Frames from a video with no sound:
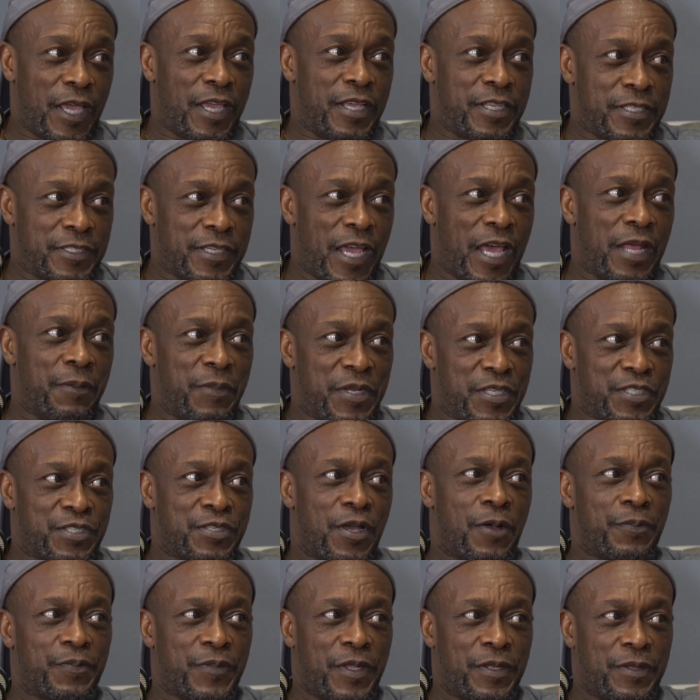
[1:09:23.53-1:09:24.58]
It's got to be
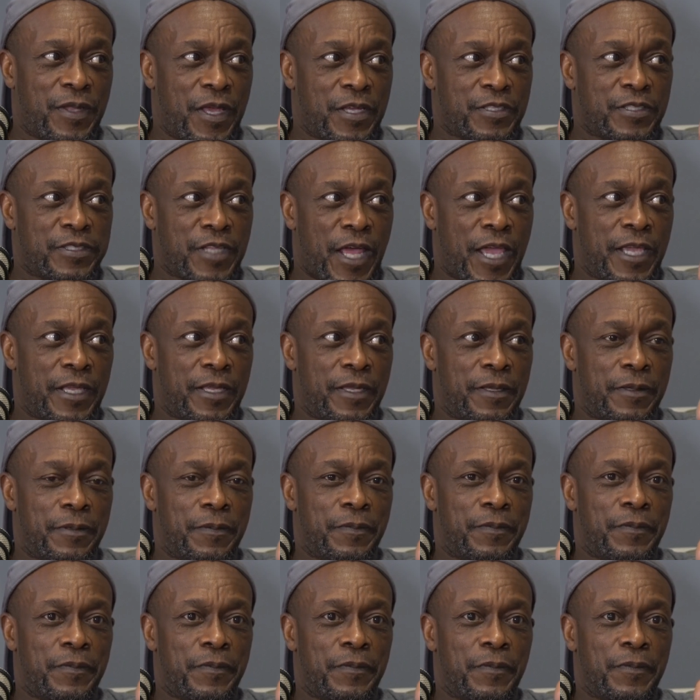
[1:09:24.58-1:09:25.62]
something that's like
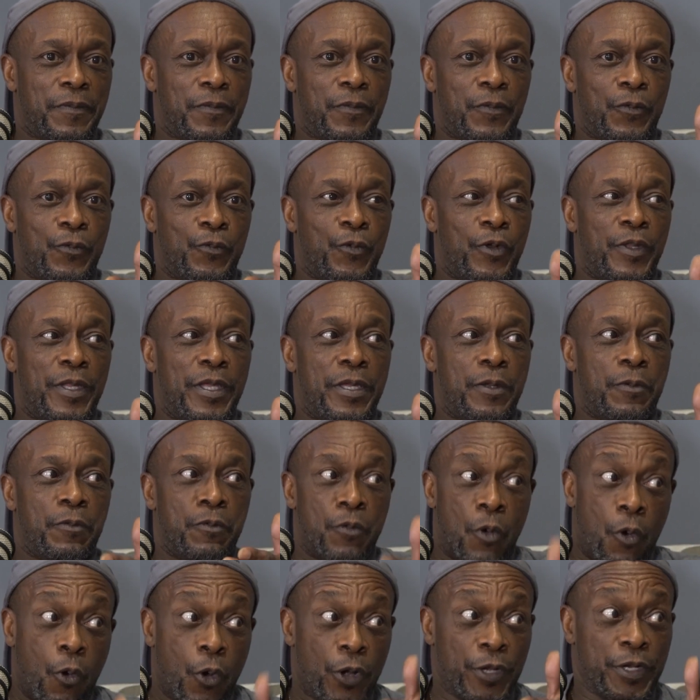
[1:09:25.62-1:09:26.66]
really
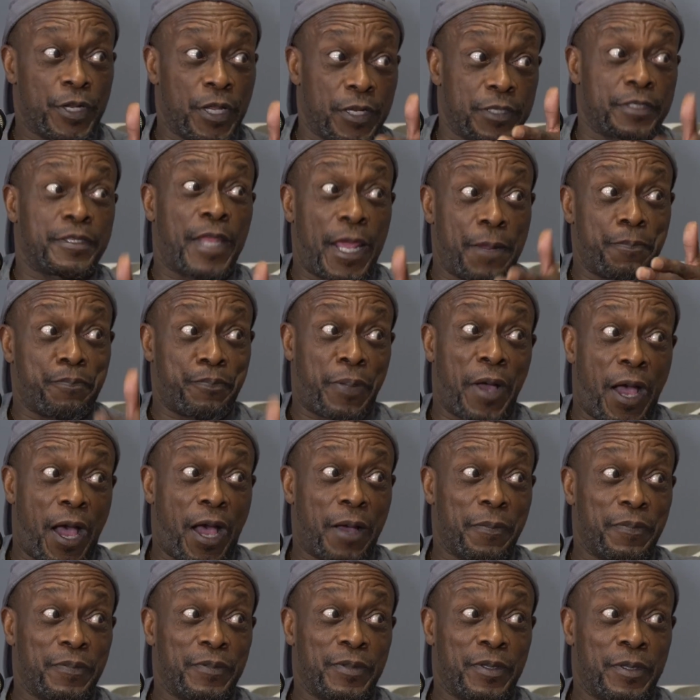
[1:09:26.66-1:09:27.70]
warrant that
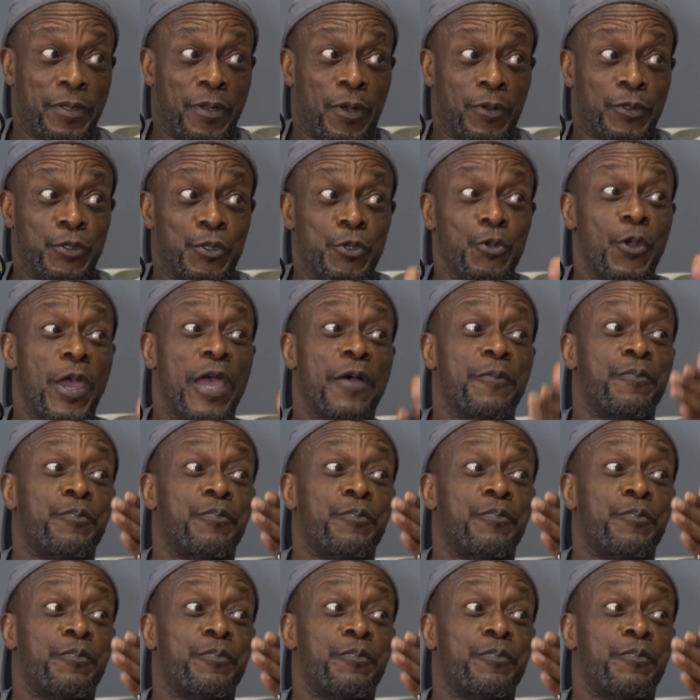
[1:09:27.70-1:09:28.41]
pop. You know, you have